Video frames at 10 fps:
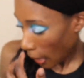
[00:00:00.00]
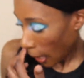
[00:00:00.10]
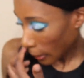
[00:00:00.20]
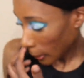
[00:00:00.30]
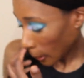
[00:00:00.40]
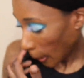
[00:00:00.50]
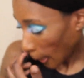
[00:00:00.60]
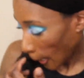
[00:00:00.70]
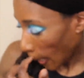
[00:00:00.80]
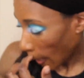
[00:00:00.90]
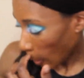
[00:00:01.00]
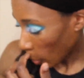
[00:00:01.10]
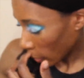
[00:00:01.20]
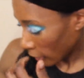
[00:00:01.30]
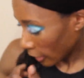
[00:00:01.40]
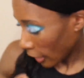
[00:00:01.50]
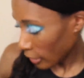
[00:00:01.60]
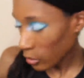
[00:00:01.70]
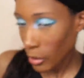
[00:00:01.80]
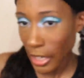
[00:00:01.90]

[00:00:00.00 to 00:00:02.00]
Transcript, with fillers: I need to go, go get gas from